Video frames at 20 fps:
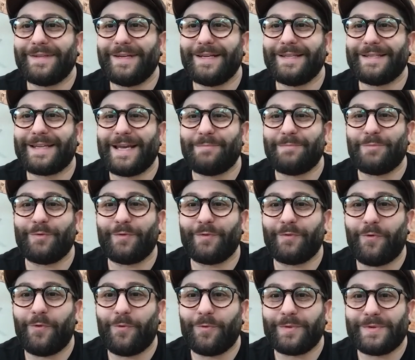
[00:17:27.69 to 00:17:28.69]
You need to keep
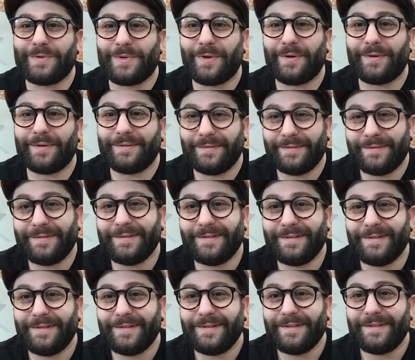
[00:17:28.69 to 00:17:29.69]
moving forward. So
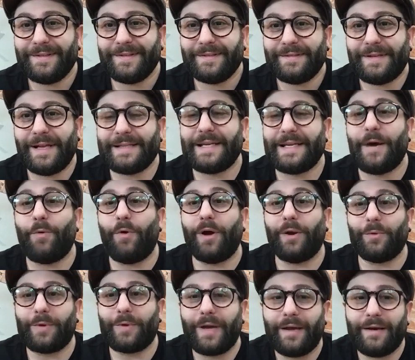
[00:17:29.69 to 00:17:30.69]
that's how I
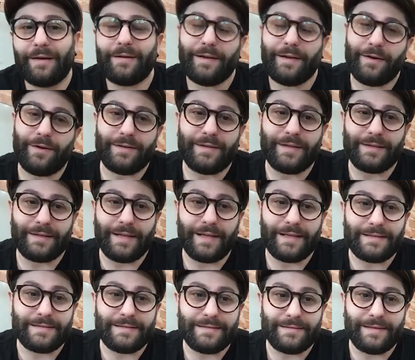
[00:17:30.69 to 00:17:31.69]
look at it, and I think
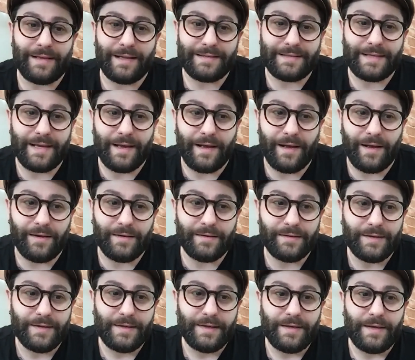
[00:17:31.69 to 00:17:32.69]
that's how